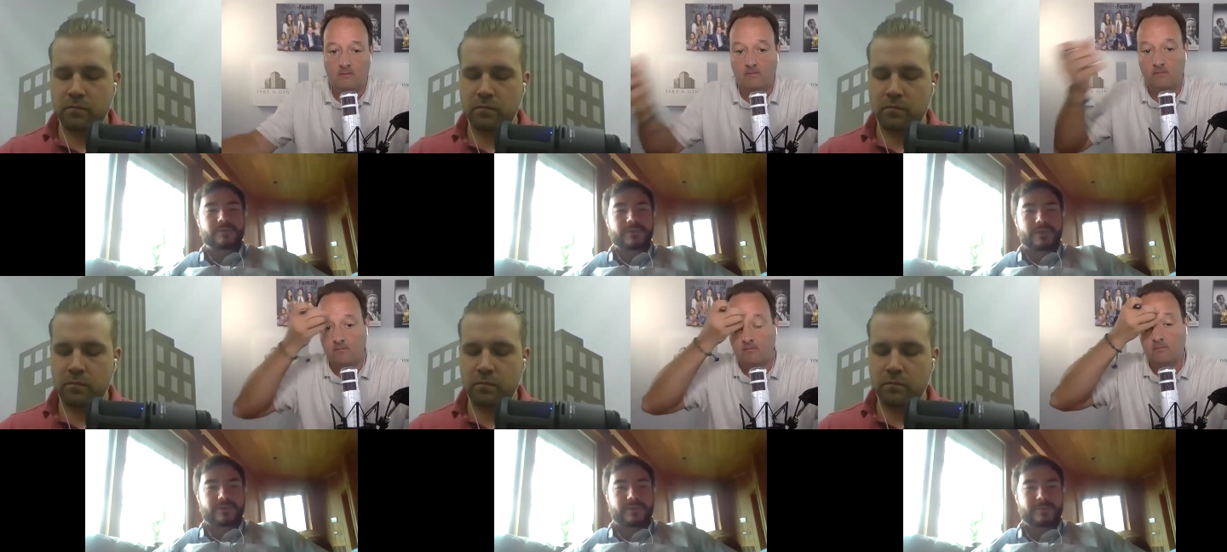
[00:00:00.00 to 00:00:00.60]
Speaker 1: of
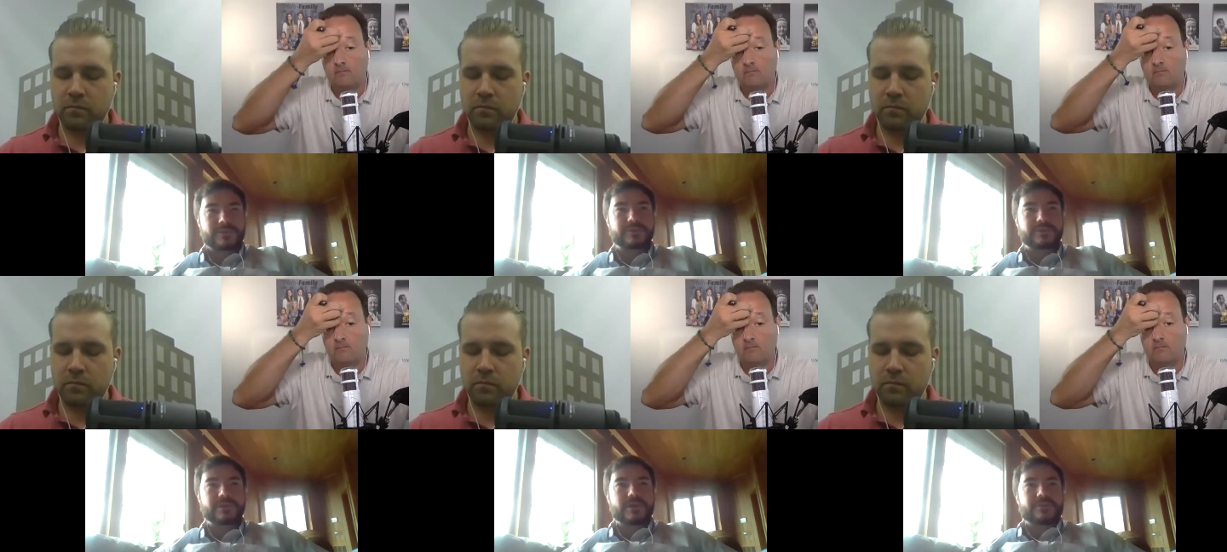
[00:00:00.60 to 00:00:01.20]
things. I mean, there's
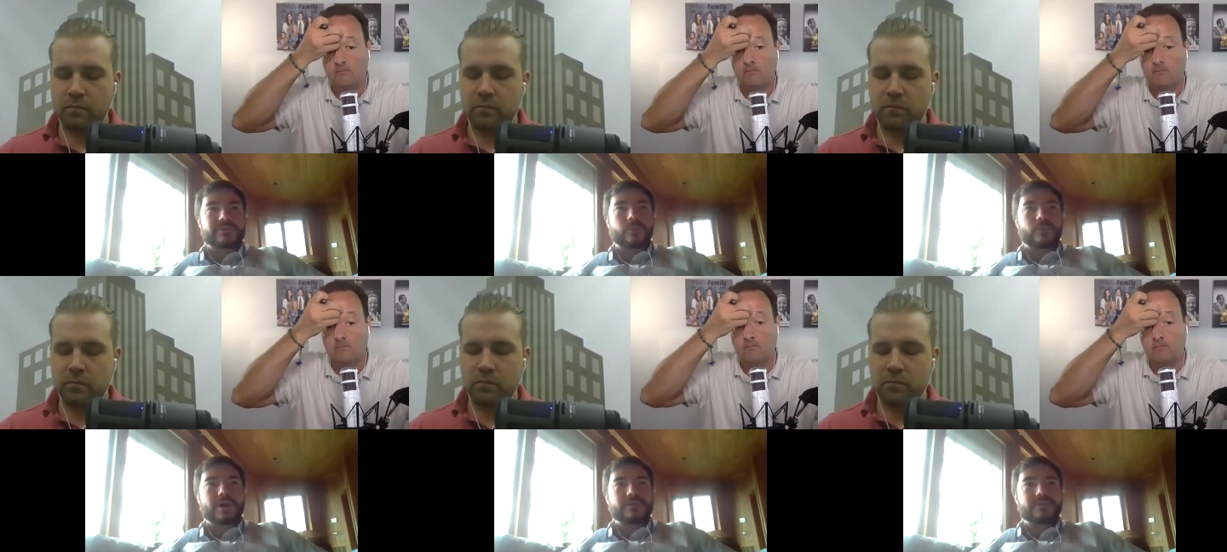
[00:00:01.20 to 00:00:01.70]
there's one,